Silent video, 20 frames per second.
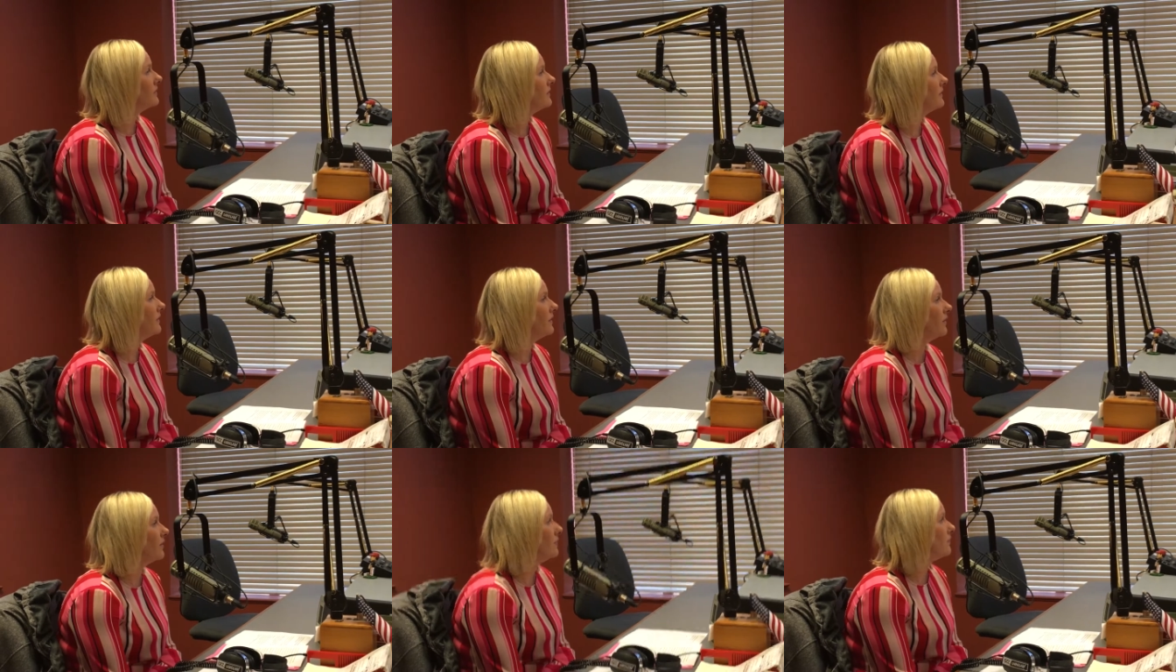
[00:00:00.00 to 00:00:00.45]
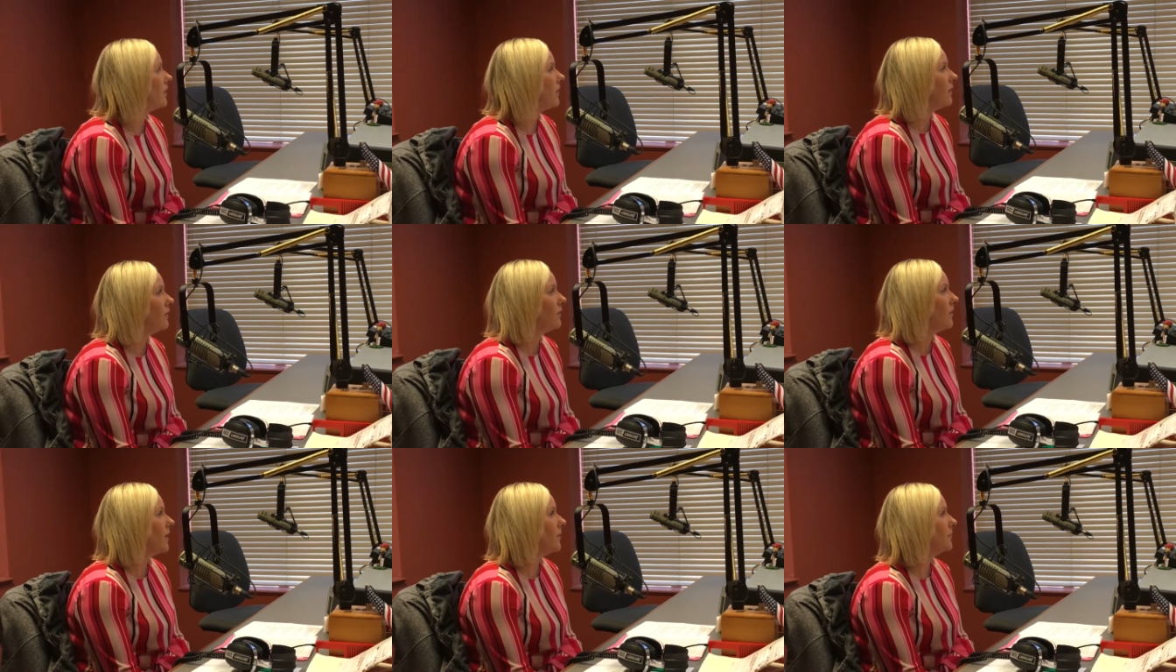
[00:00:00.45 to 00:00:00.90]
you know,
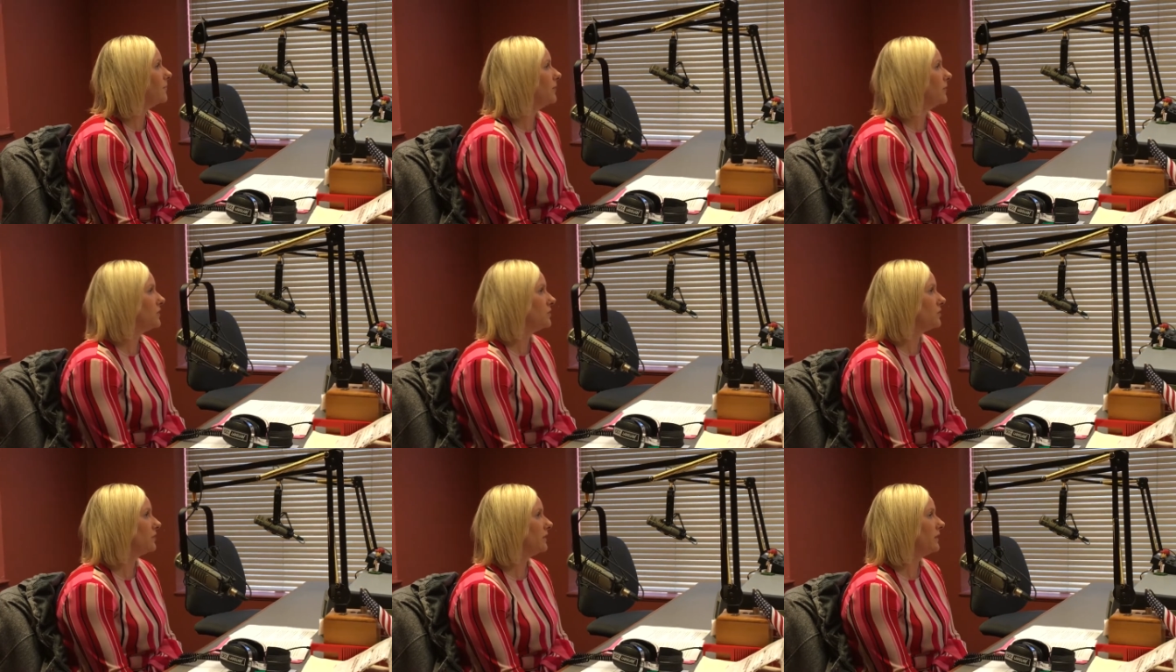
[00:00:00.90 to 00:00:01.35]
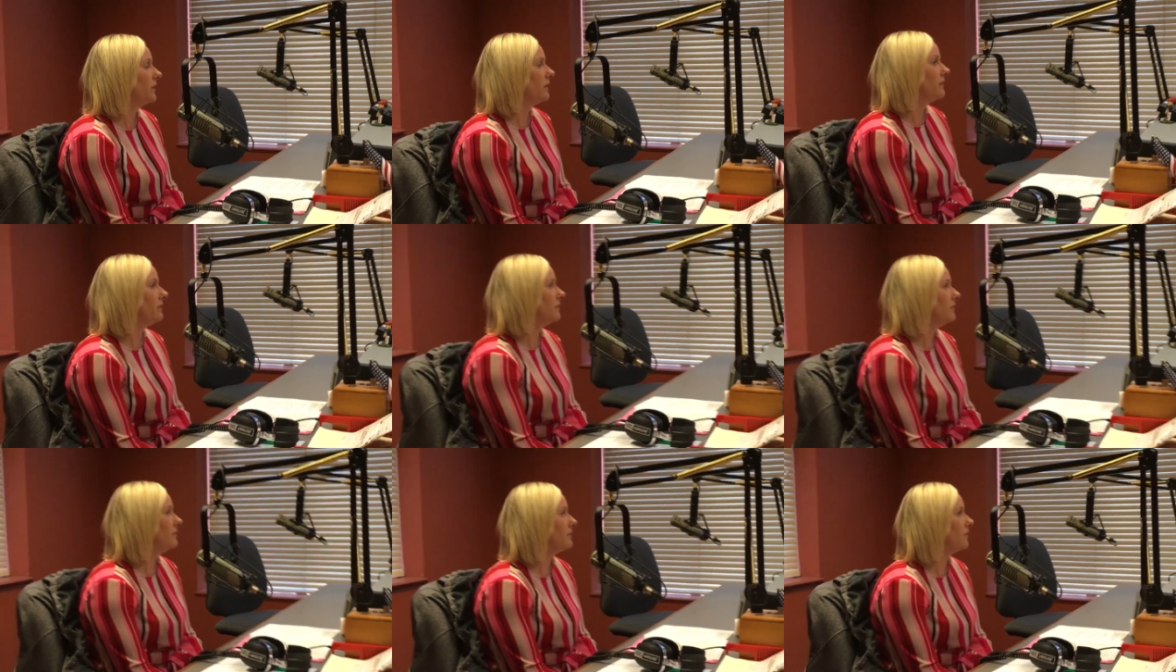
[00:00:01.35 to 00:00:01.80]
follow up
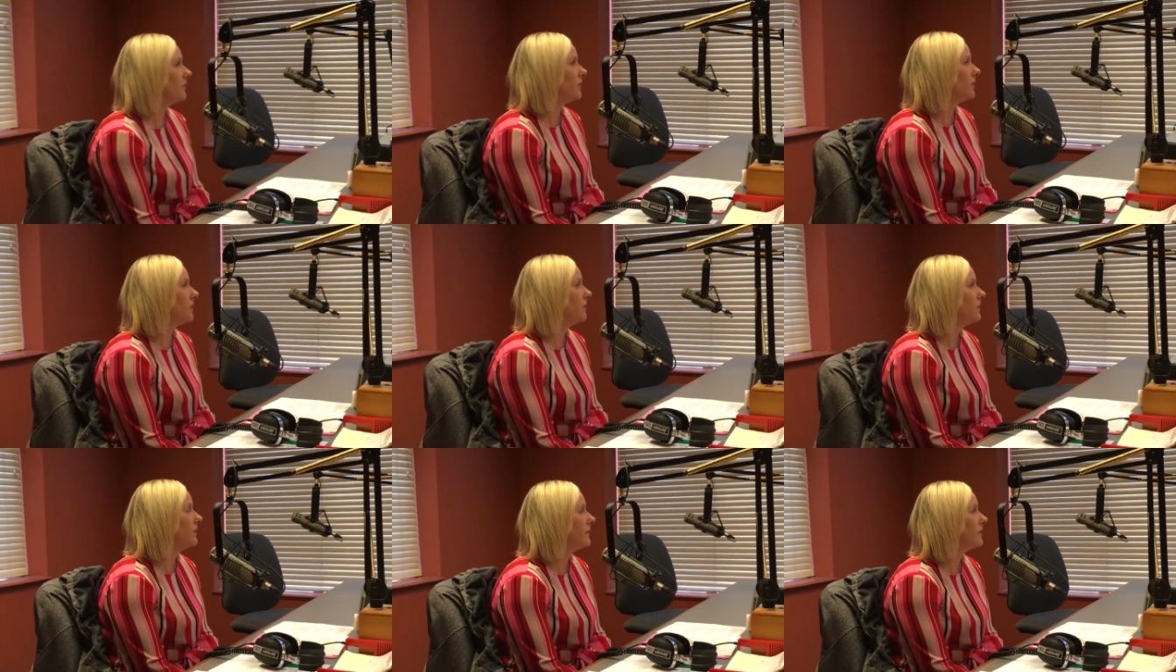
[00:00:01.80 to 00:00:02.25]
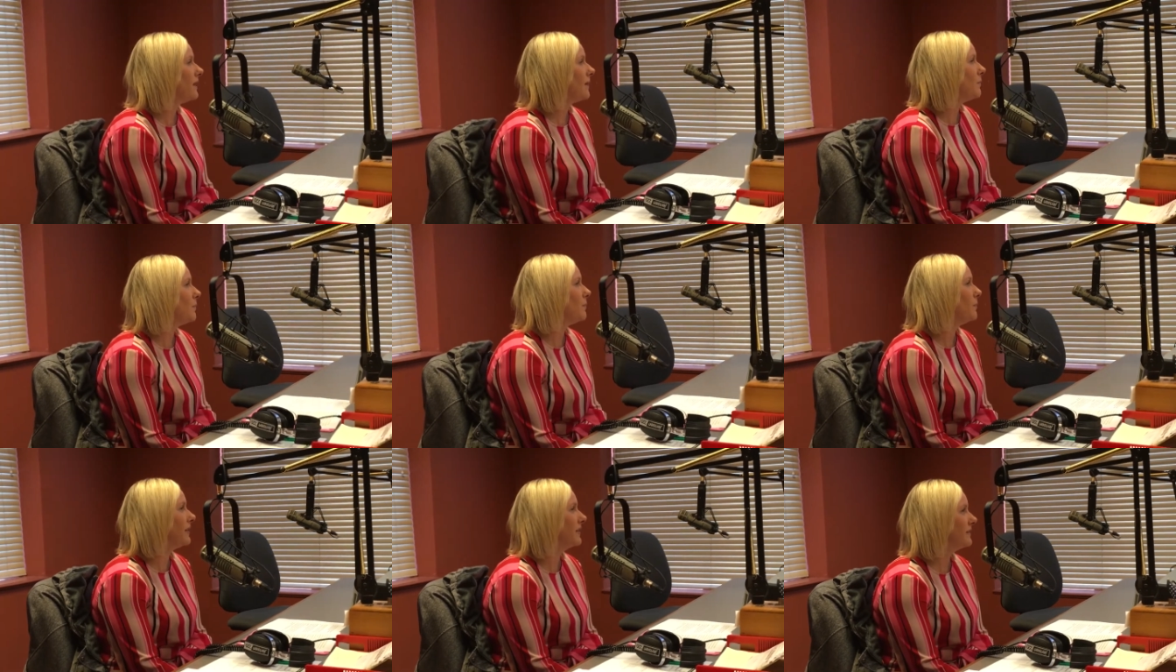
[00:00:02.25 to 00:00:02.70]
usually for a
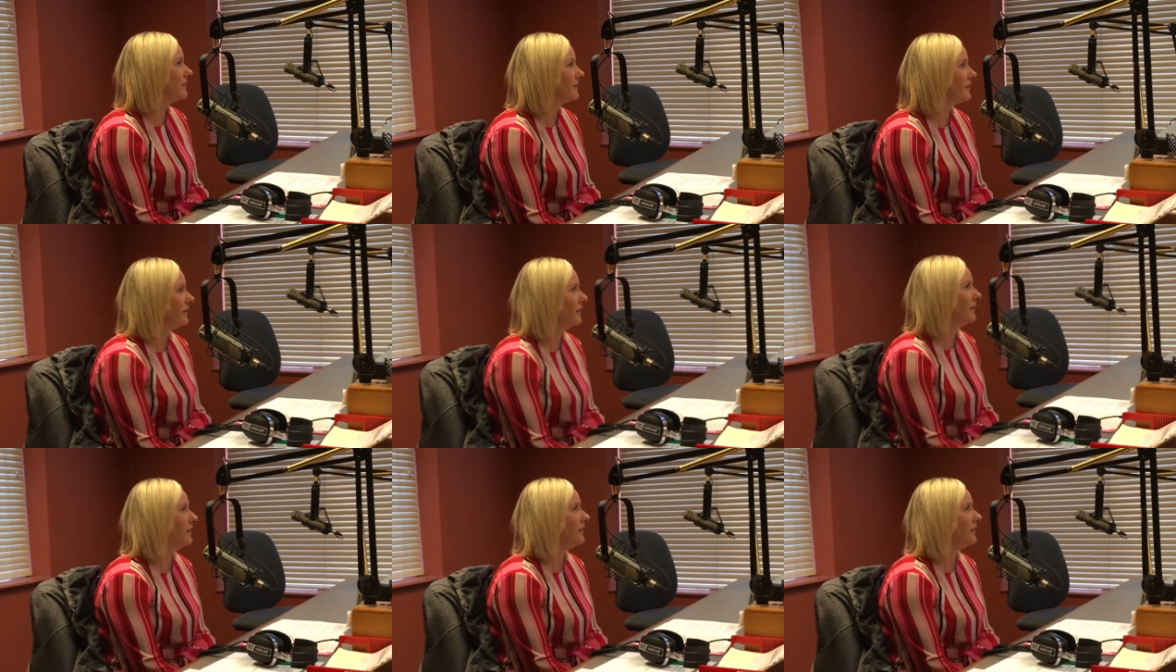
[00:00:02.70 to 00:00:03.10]
couple months, and then